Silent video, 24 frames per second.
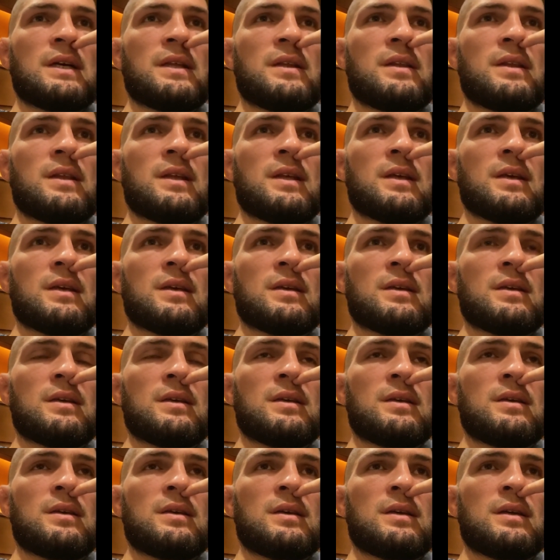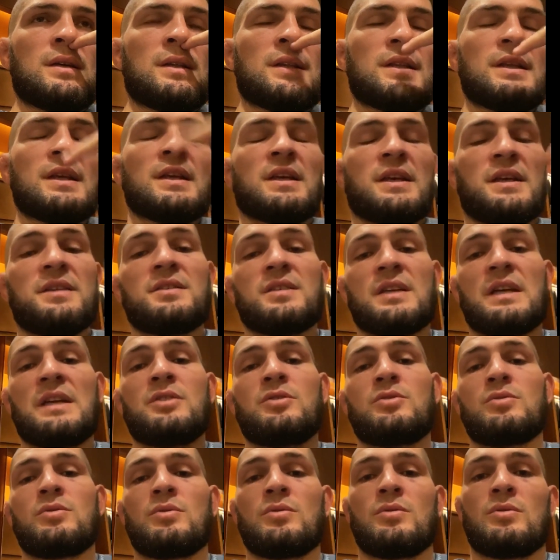think he
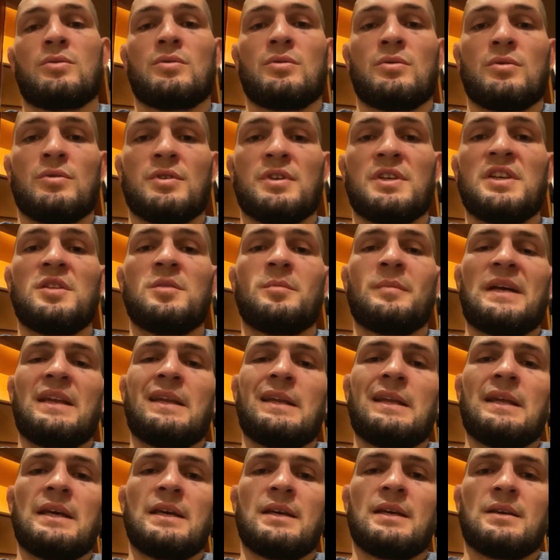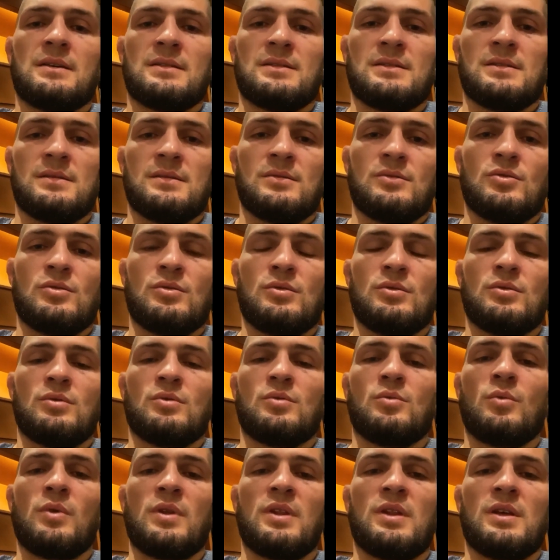tried to kill my legs too
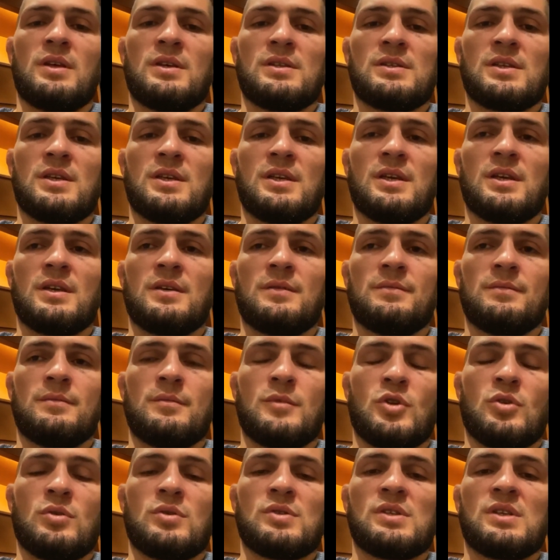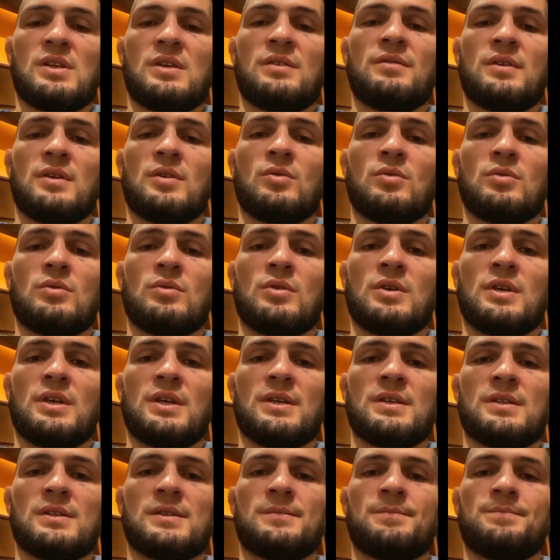with his kick, because he had very good
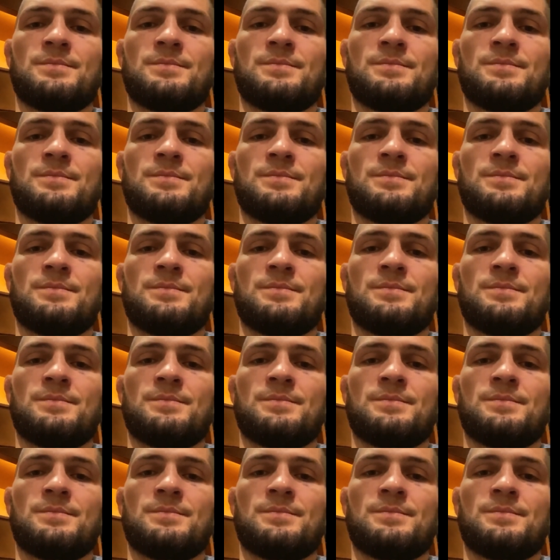kicks.